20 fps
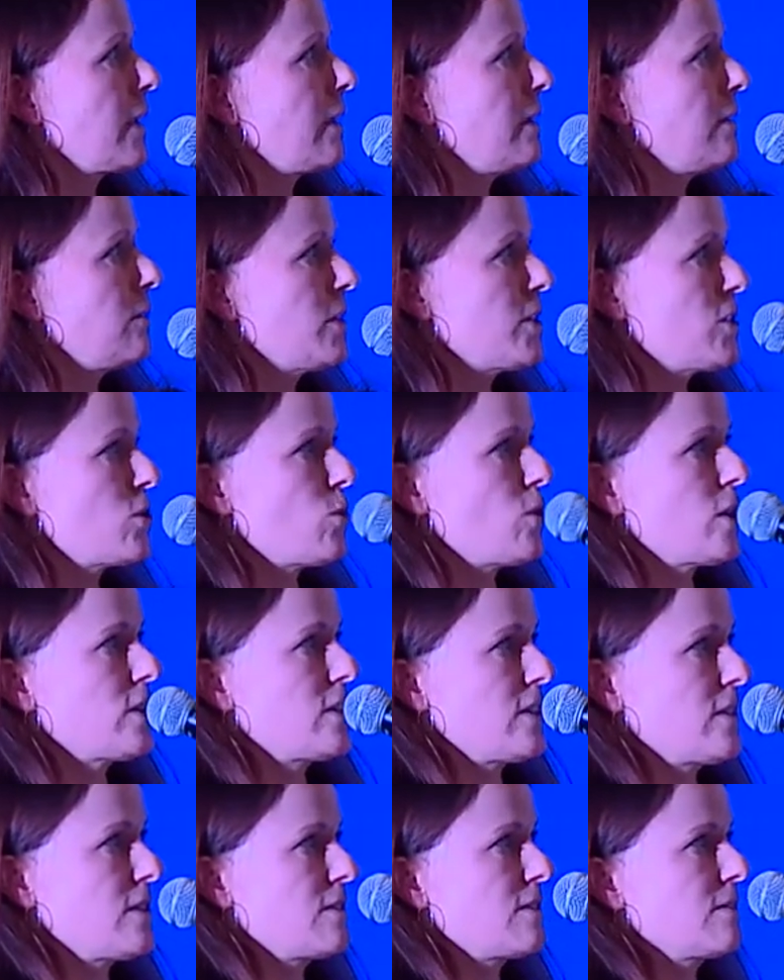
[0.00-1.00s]
We
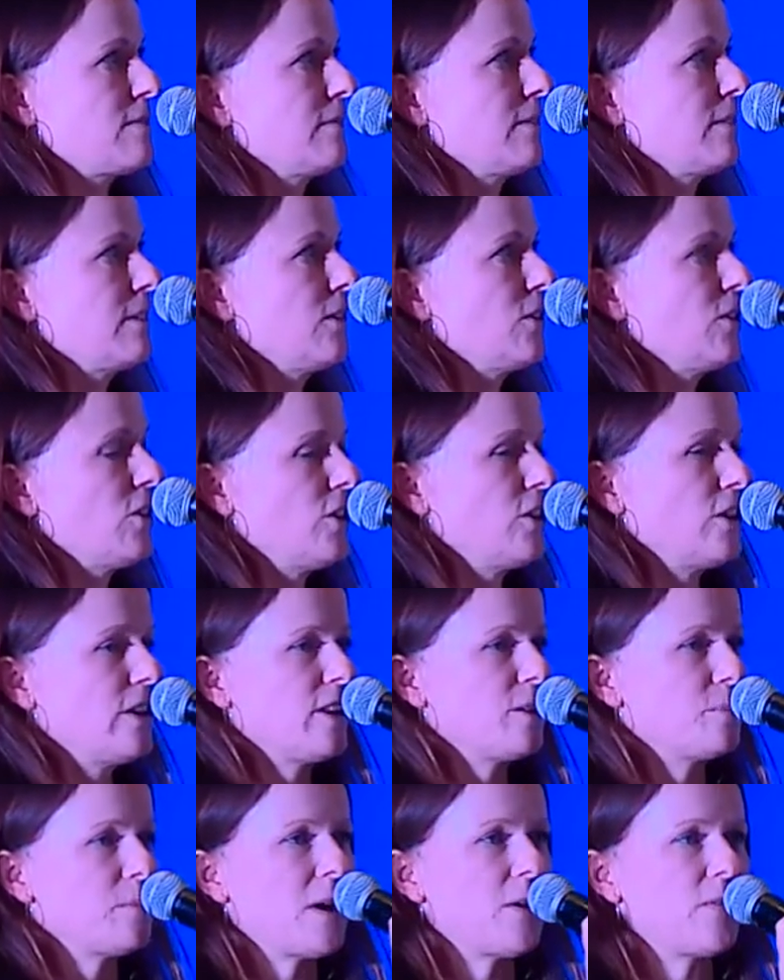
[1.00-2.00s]
talked earlier
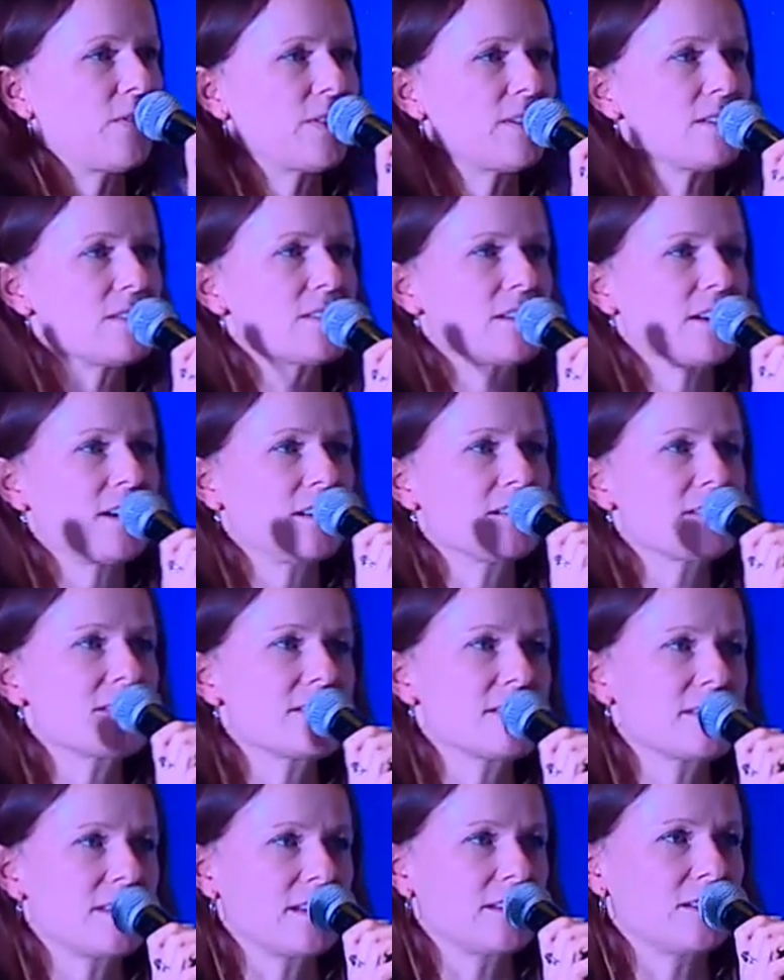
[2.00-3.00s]
about the skills
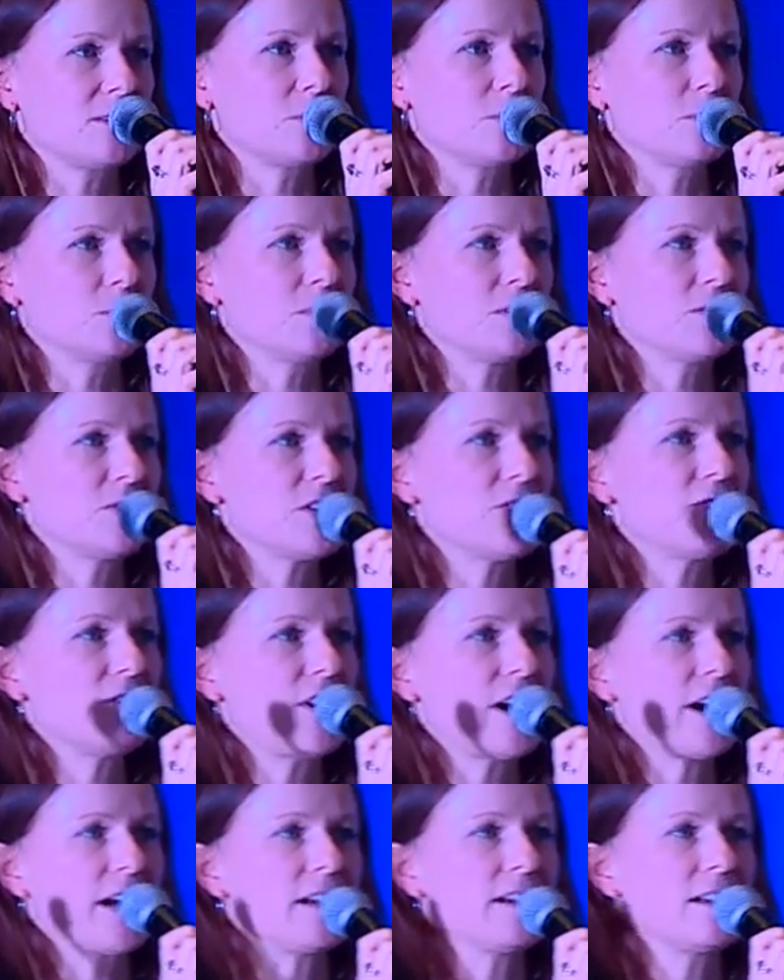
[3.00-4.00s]
that we've
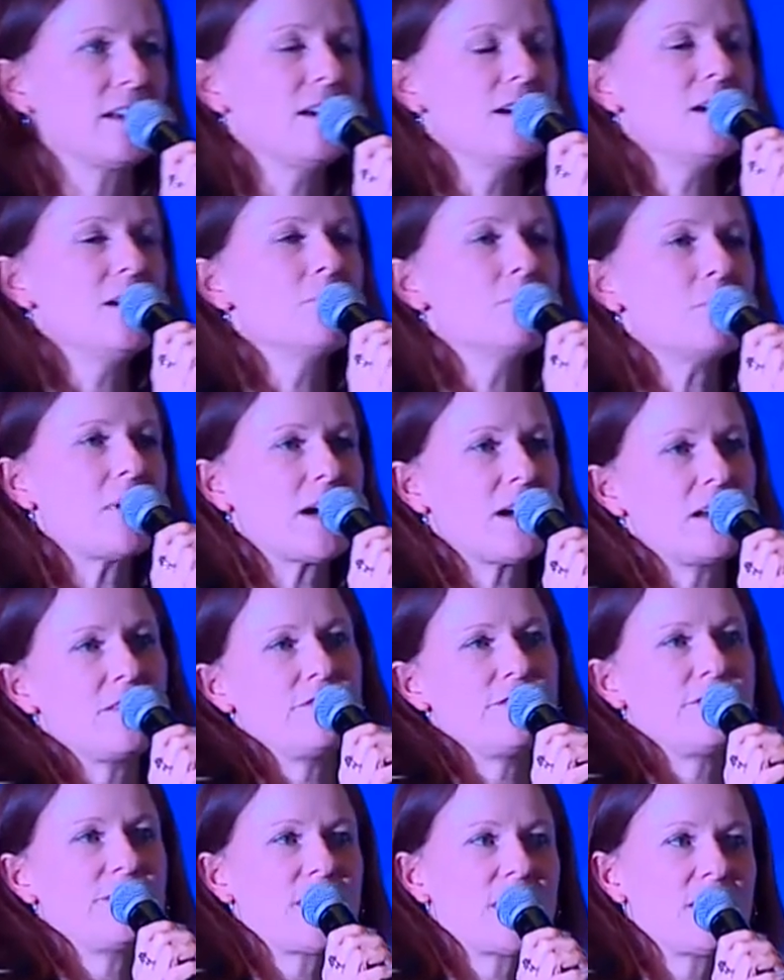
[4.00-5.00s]
defined. My
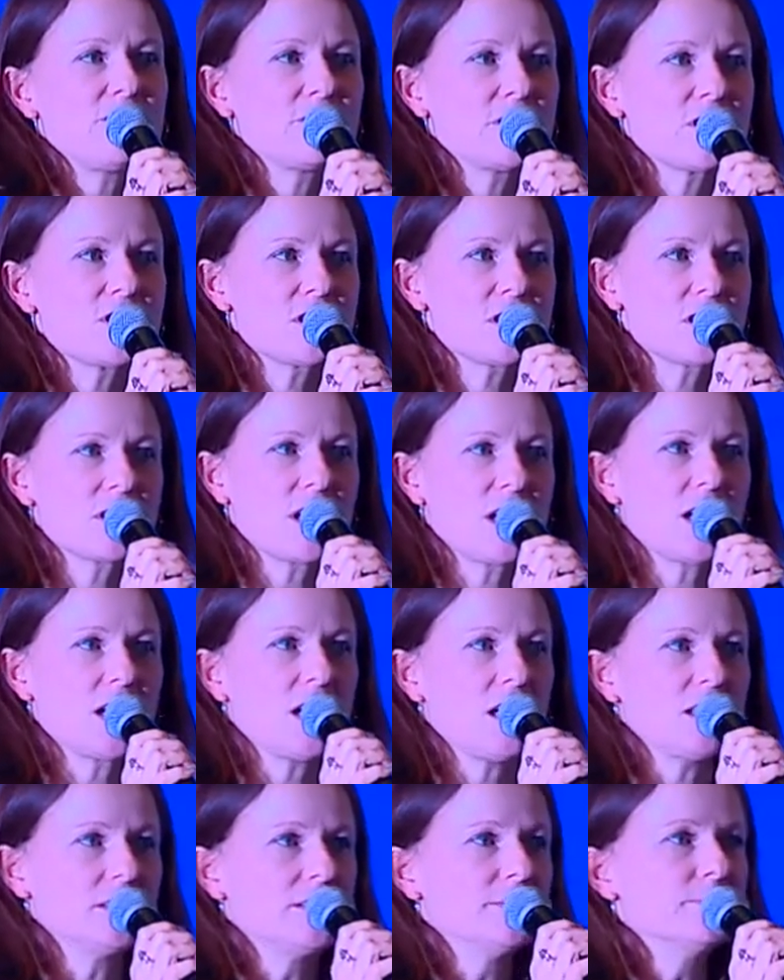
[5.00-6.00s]
favorite skill
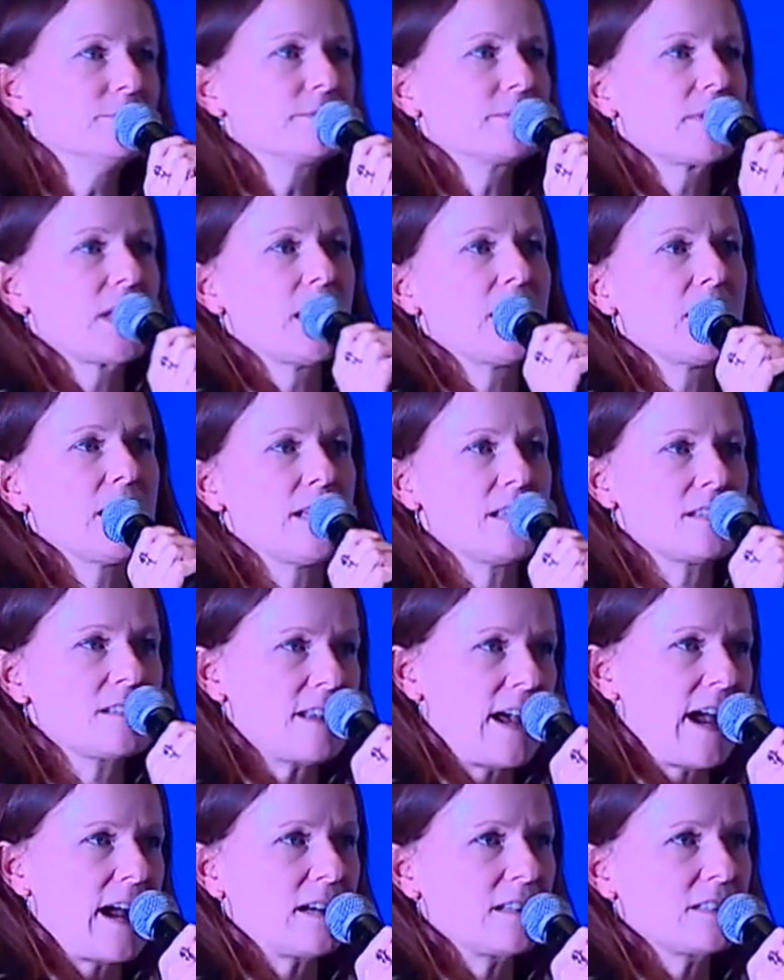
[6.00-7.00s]
is
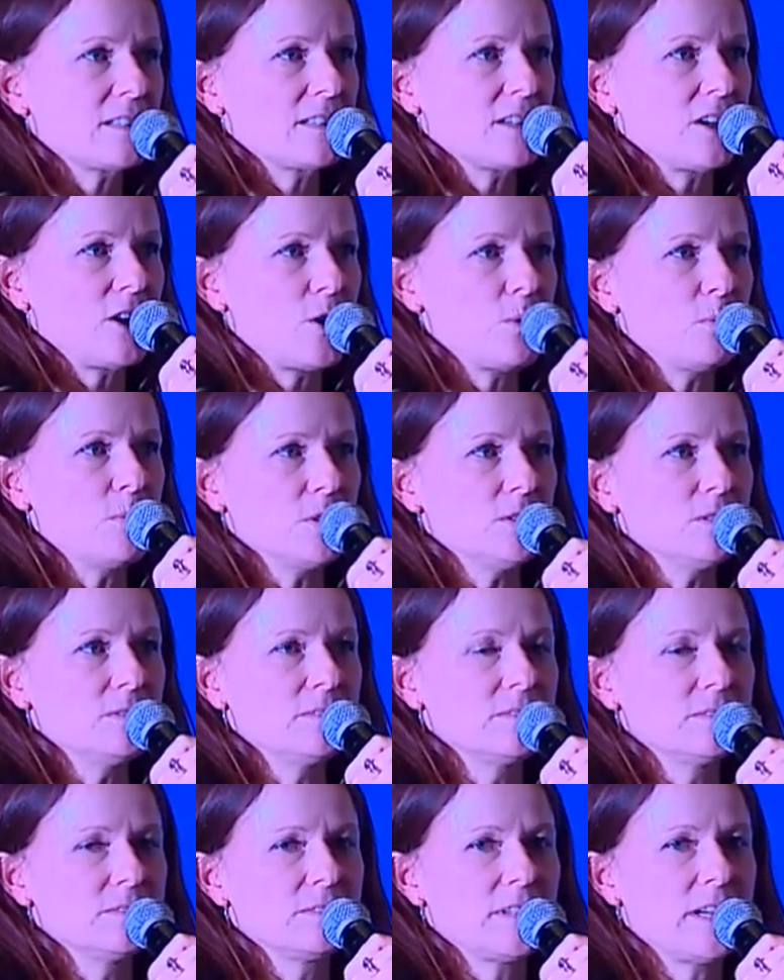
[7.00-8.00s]
act global.
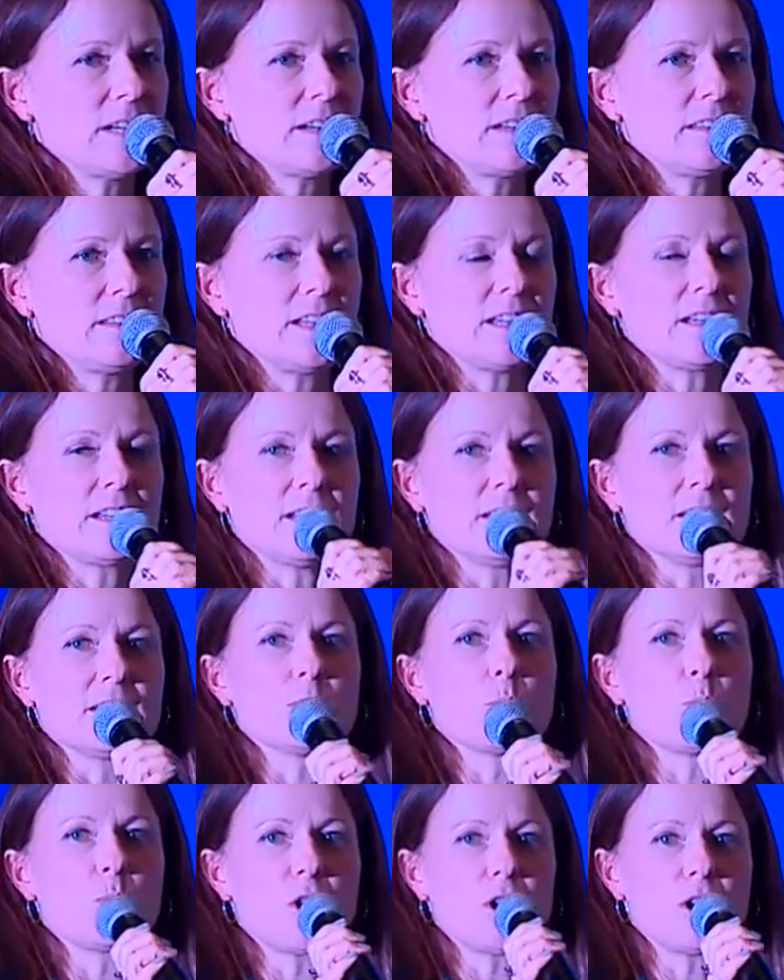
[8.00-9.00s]
And I think in the
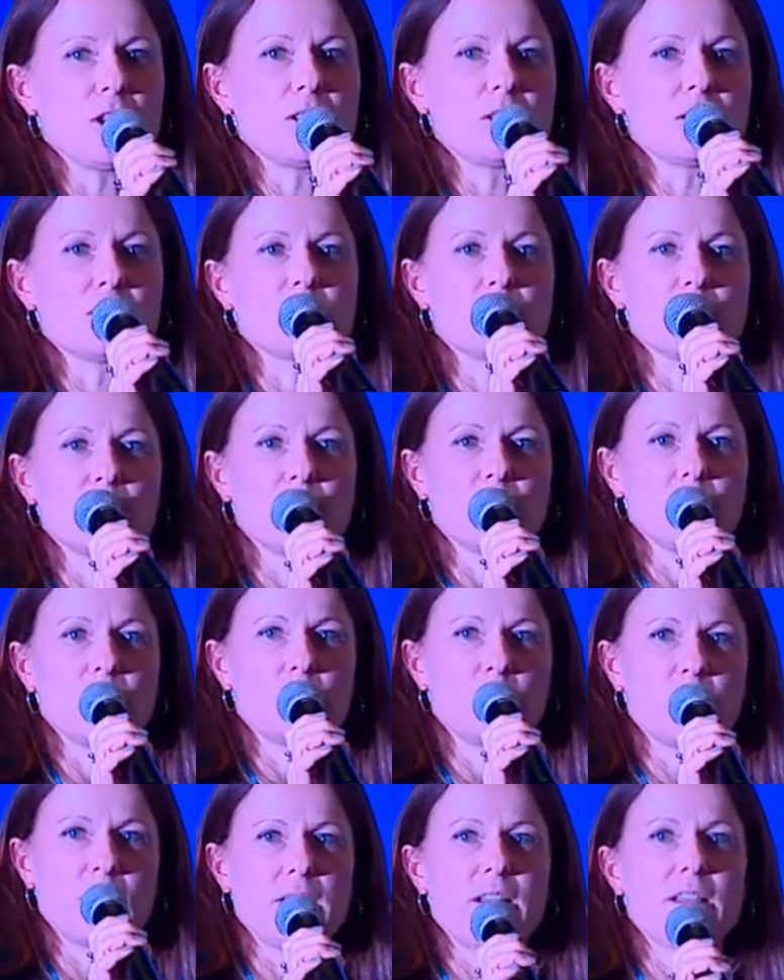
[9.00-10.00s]
world
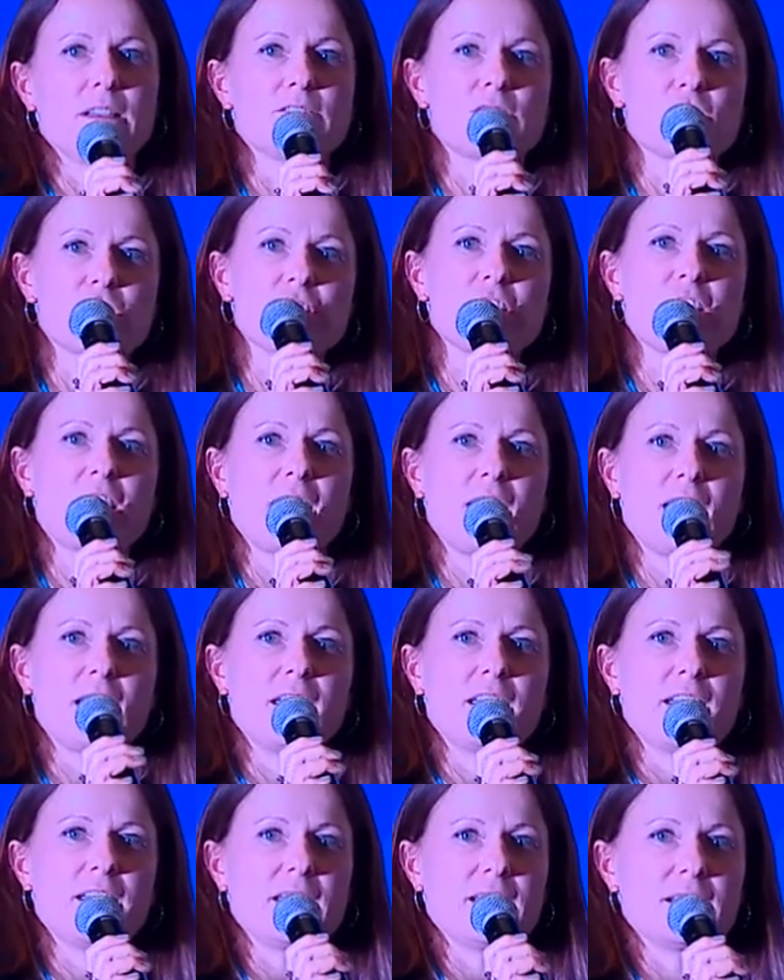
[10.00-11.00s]
we live
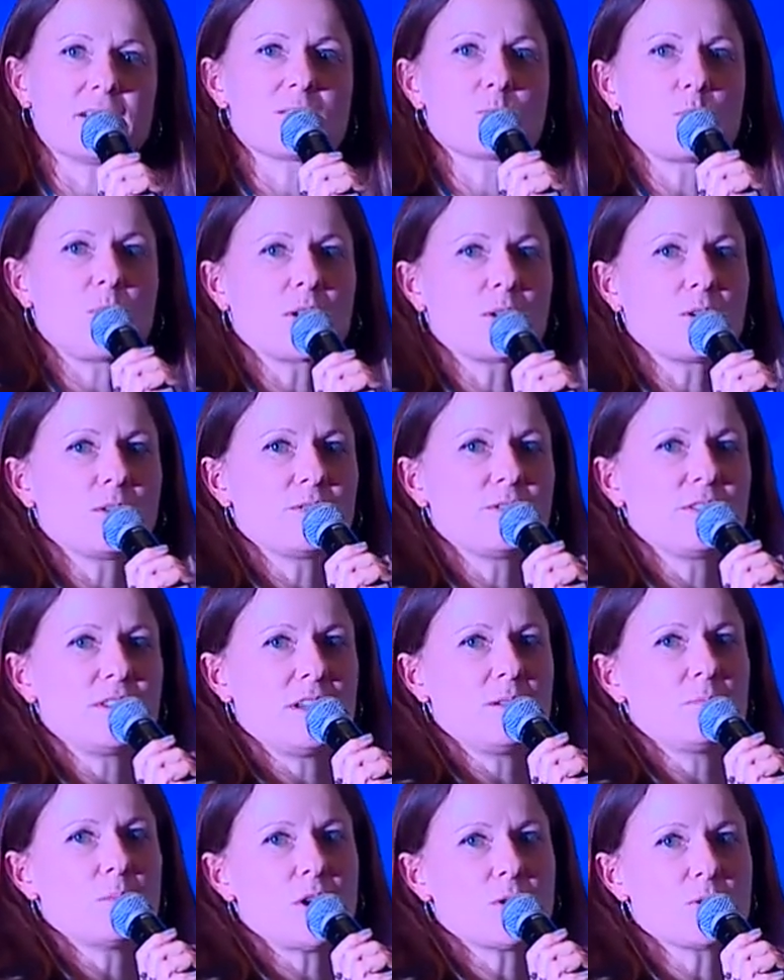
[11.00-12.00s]
today, it's one of the
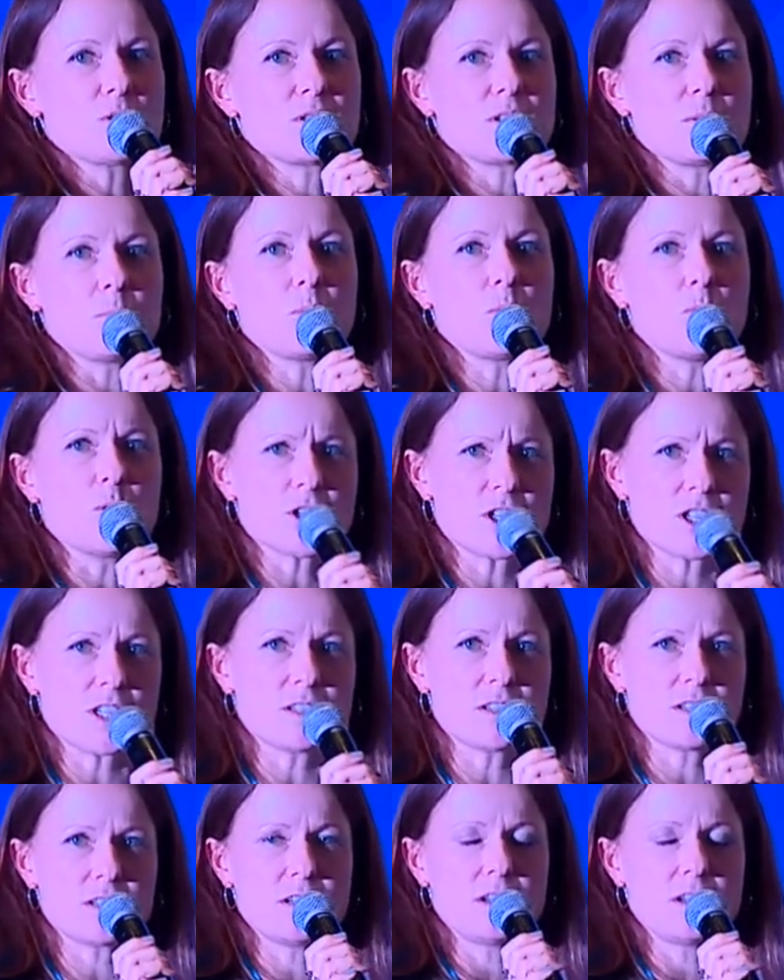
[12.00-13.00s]
most important.